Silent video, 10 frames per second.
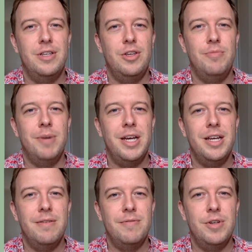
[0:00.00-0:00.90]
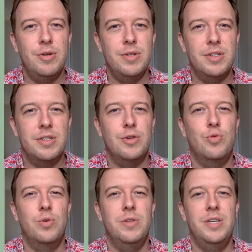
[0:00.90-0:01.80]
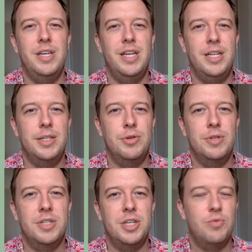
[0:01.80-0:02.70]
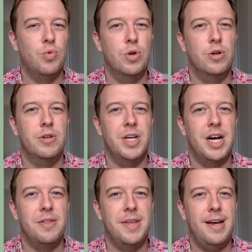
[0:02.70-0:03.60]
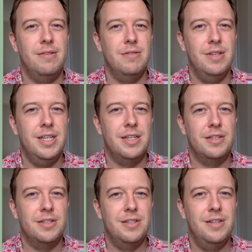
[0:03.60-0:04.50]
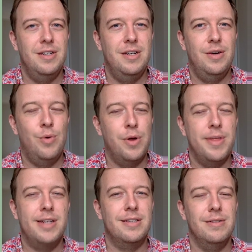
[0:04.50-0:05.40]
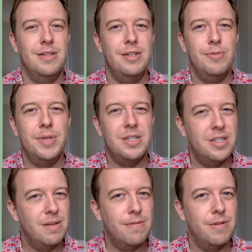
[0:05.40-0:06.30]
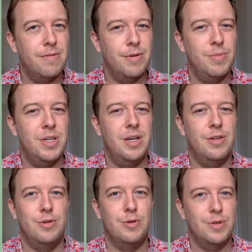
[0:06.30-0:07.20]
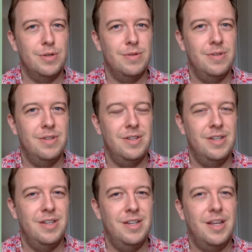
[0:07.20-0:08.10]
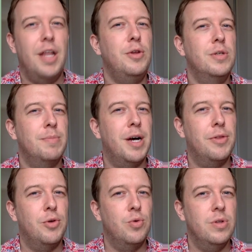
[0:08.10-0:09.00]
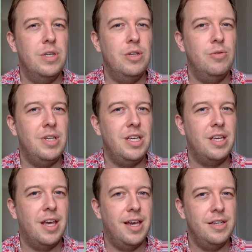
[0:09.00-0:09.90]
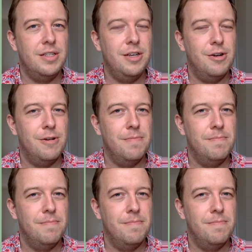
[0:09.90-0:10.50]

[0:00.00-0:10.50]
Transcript: you might have noticed a really interesting word on that list, one that's a little bit different from the others. Can you spot the really unique case here?